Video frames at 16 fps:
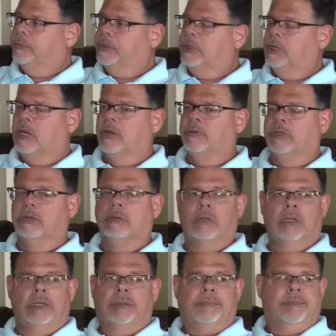You know,
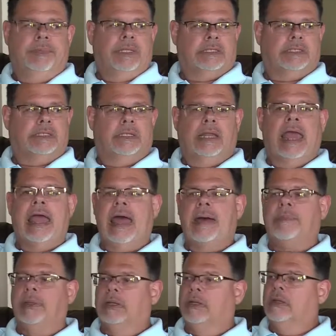this could
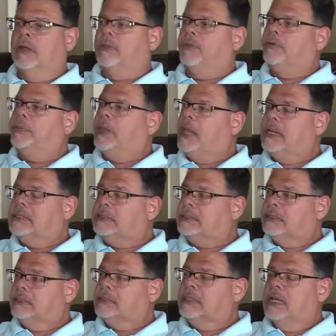happen in other
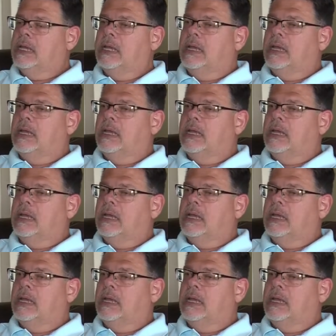places.